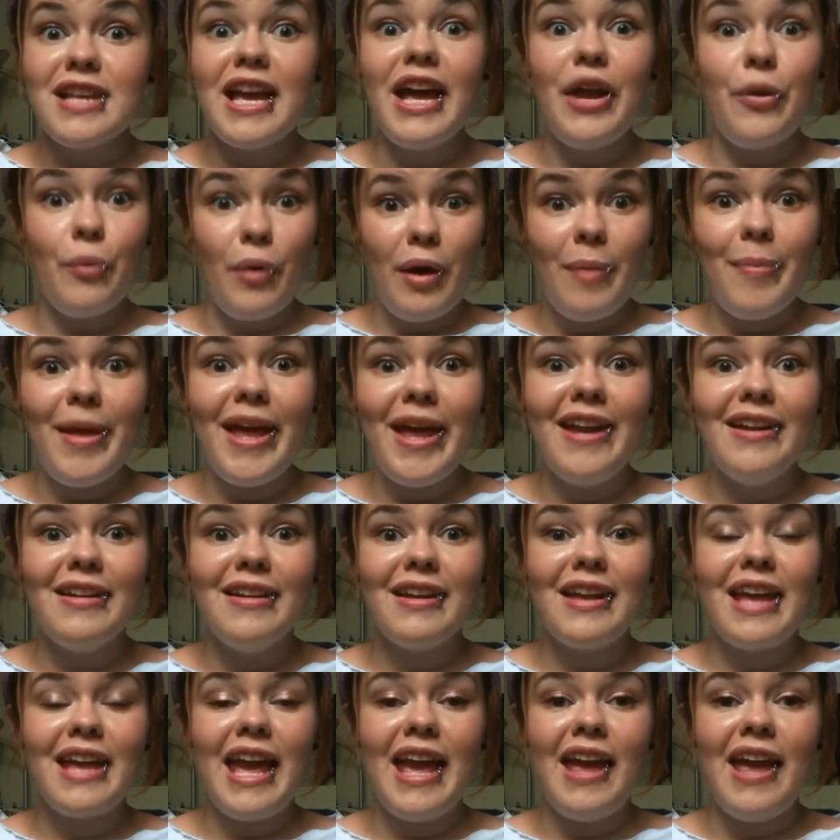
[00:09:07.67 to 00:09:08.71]
and women
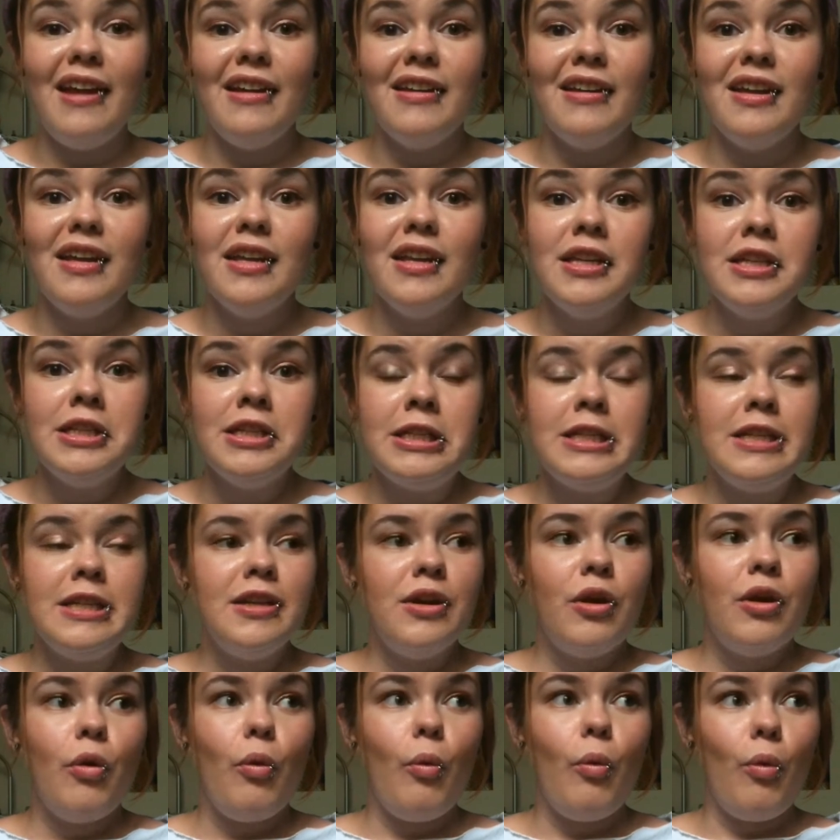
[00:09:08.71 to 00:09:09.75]
can
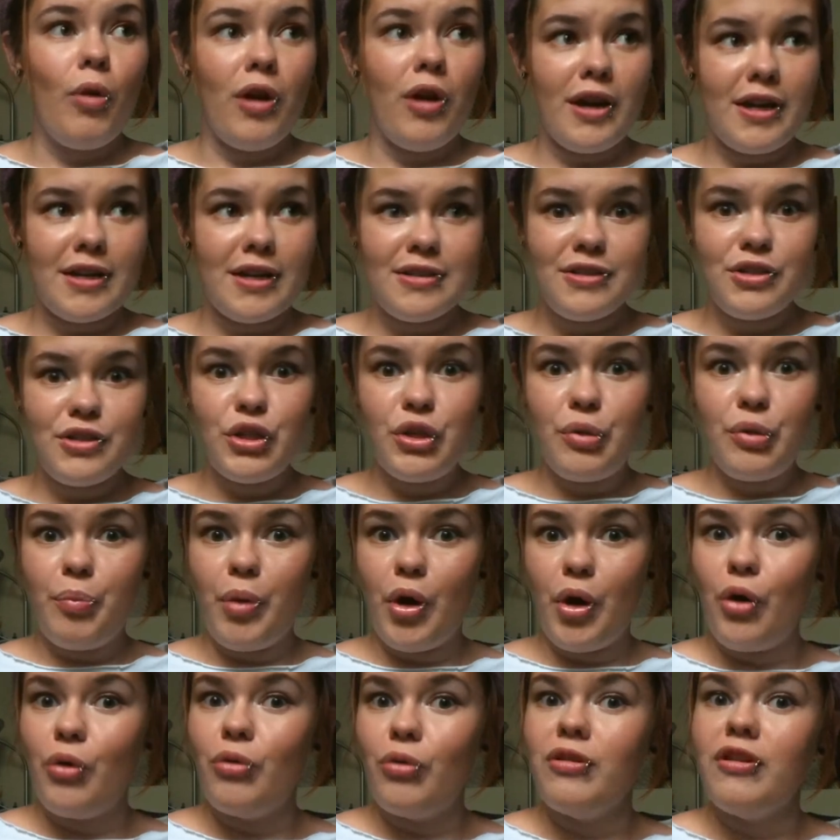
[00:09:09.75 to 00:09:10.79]
work to the
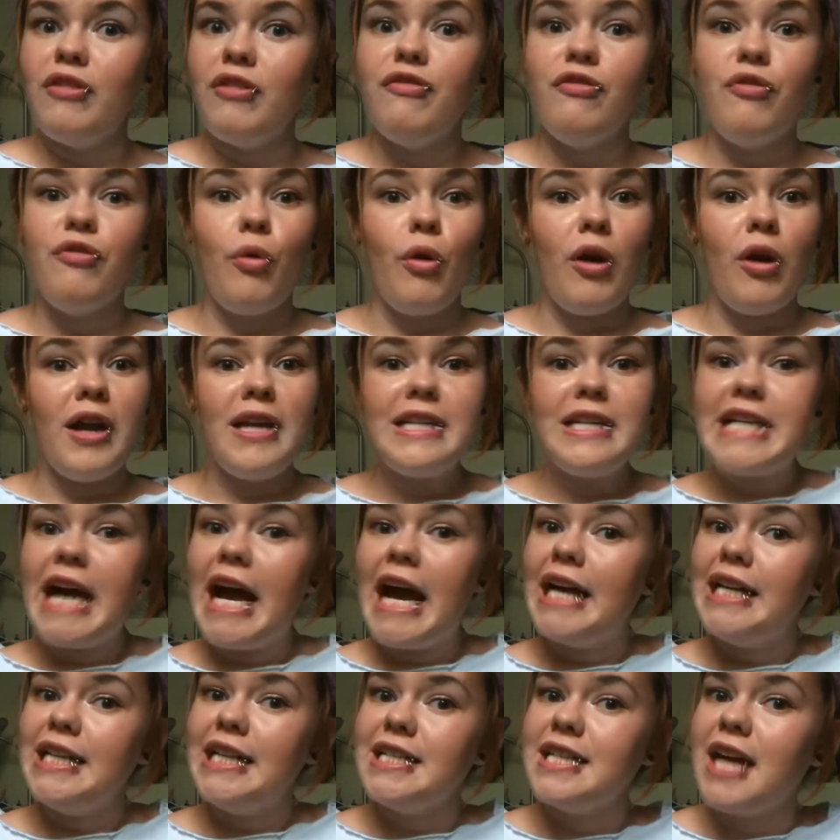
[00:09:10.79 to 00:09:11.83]
bone for
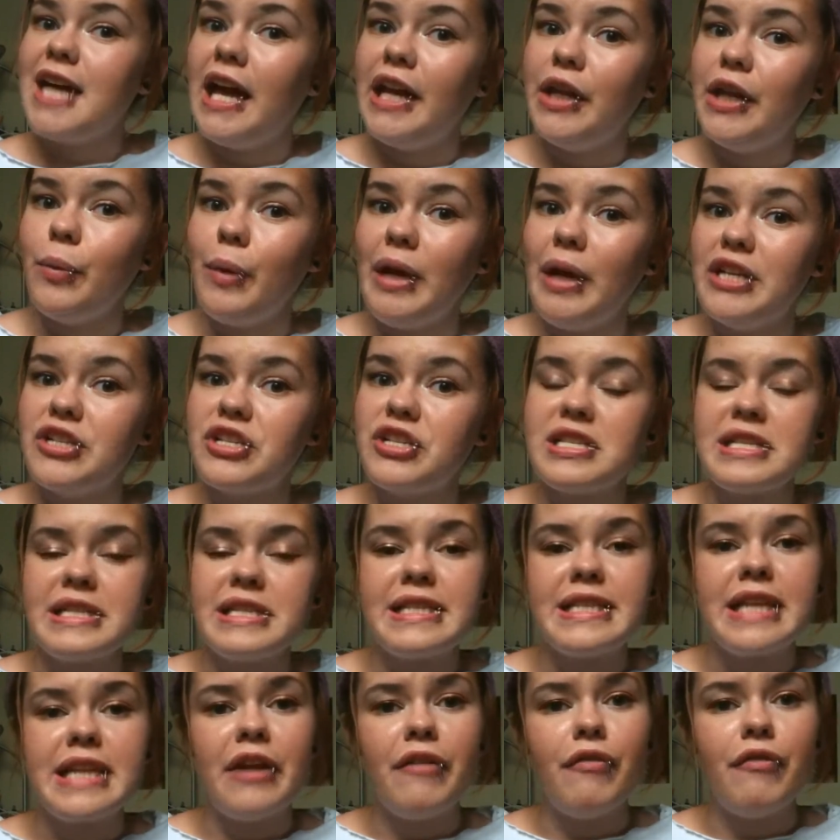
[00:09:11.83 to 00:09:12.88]
tiny, tiny wages
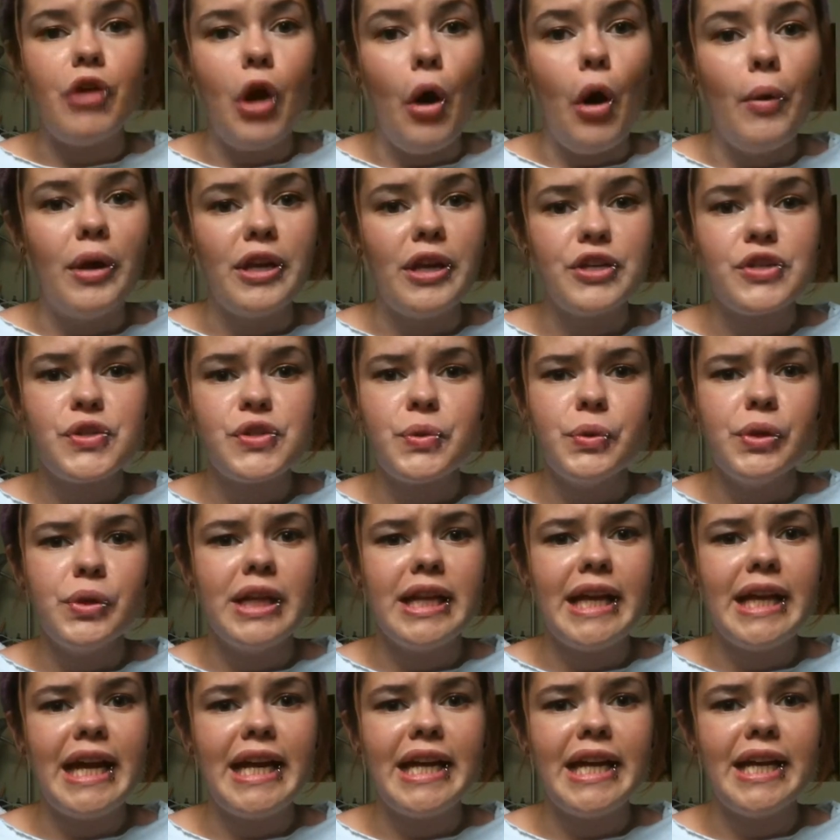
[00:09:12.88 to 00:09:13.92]
instead of going to school
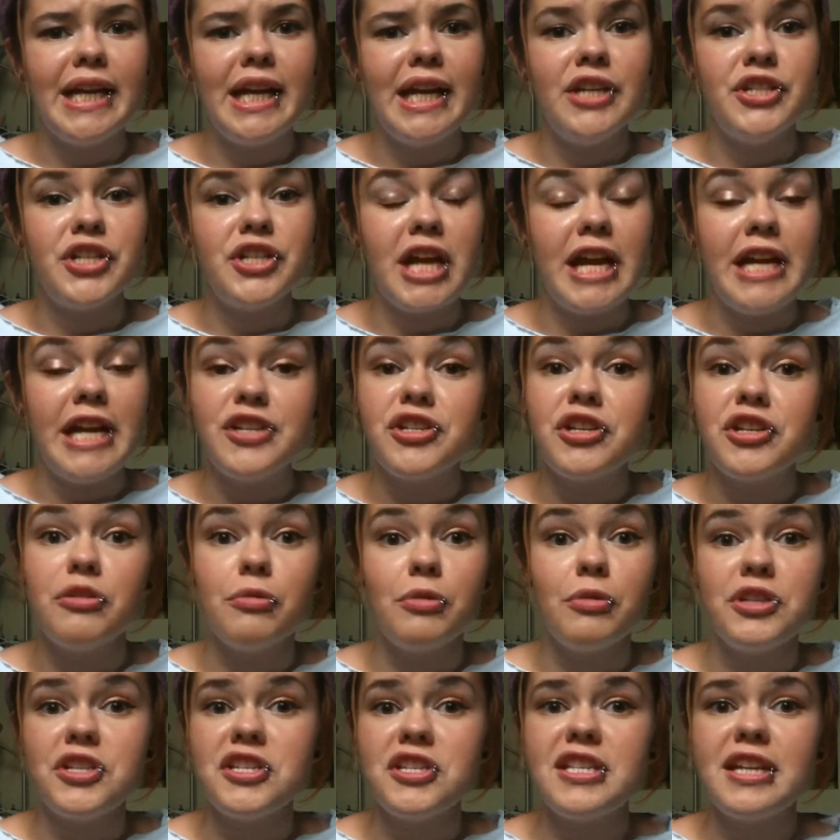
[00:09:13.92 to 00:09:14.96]
and getting an education,
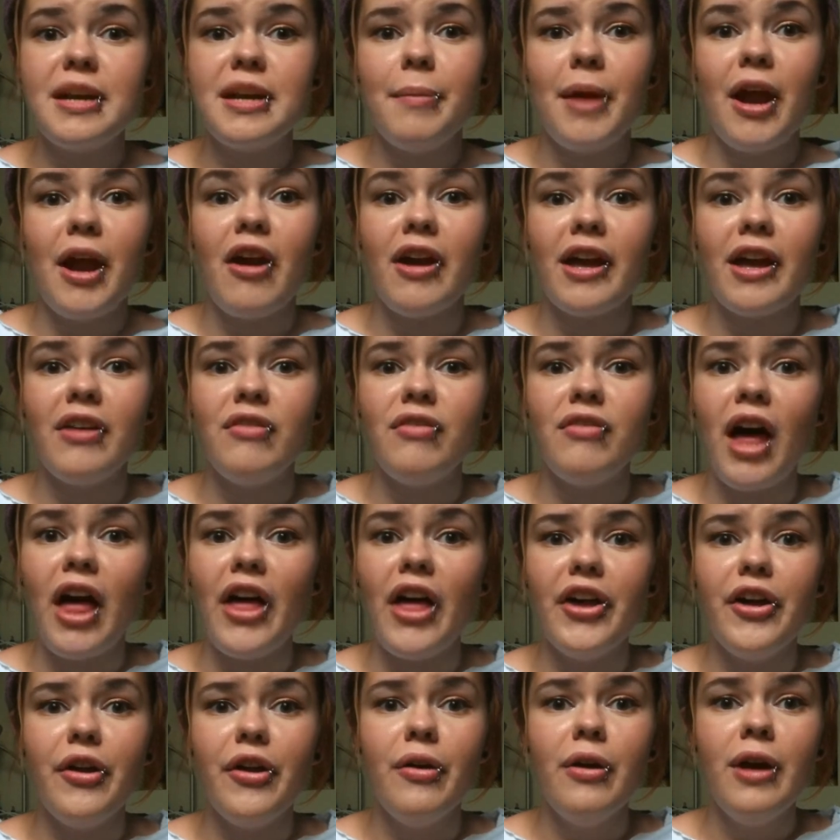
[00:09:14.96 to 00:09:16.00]
which is an American
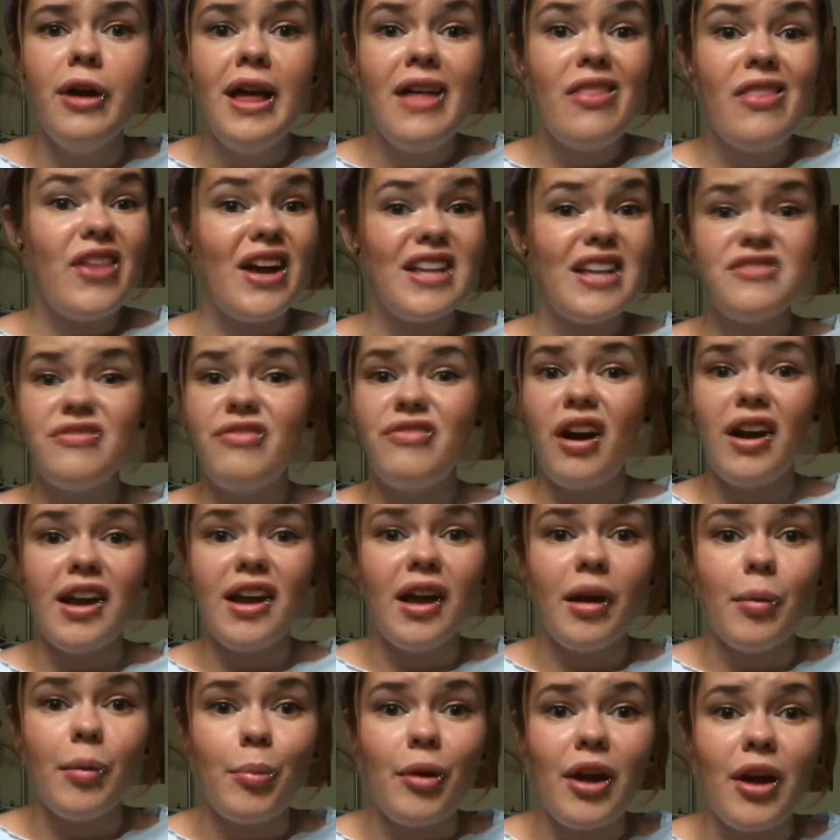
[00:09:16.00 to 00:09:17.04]
value. That's
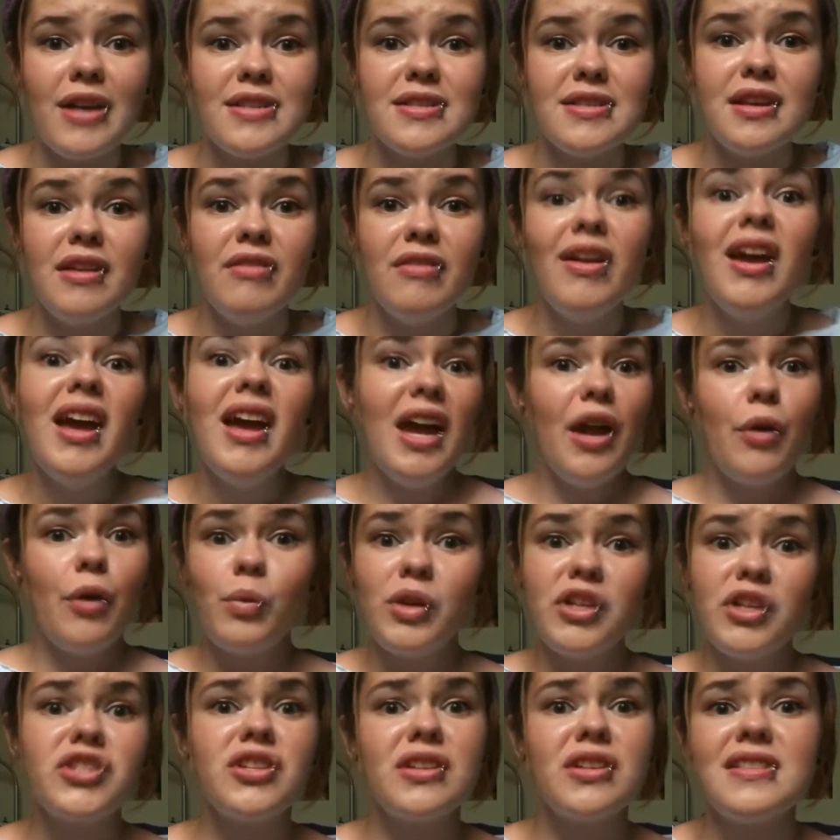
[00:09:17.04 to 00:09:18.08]
fucking oppressive. And
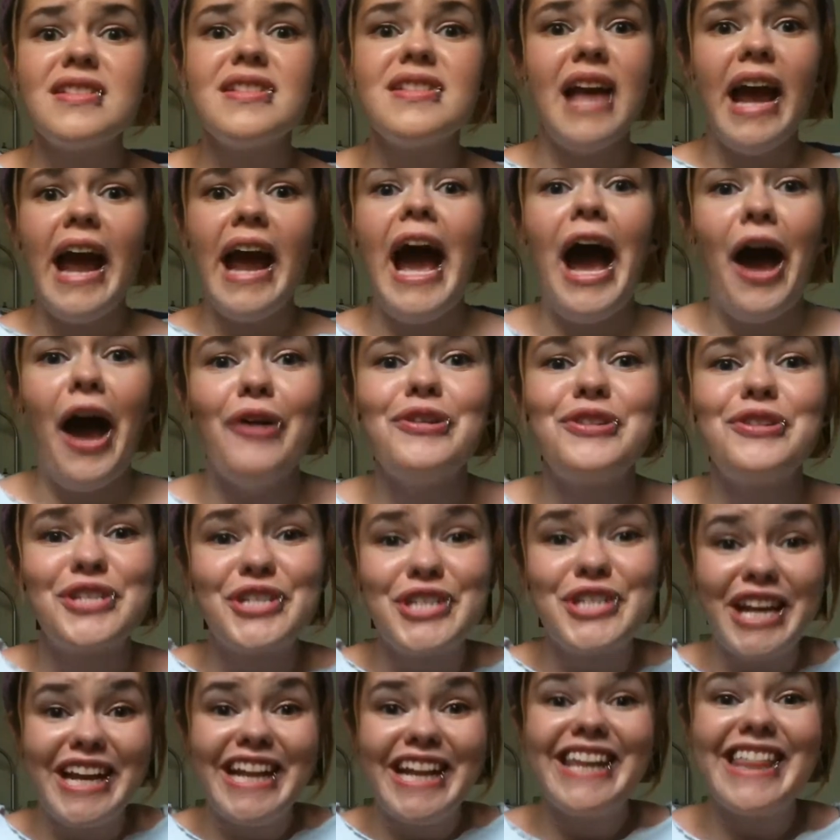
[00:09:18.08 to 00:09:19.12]
we should say how
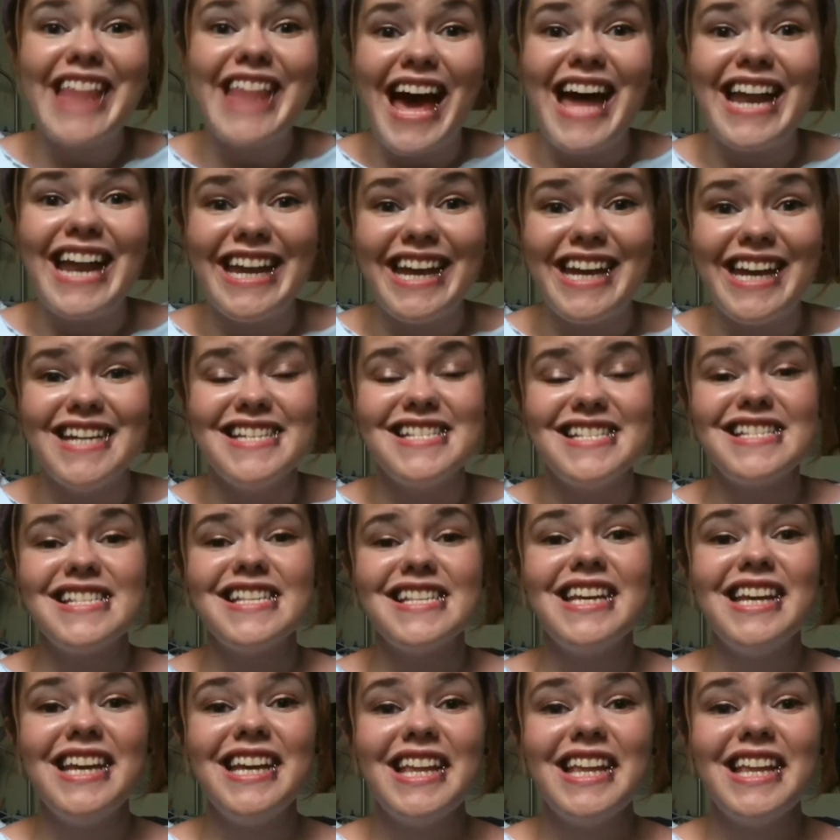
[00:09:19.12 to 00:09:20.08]
shitty that is.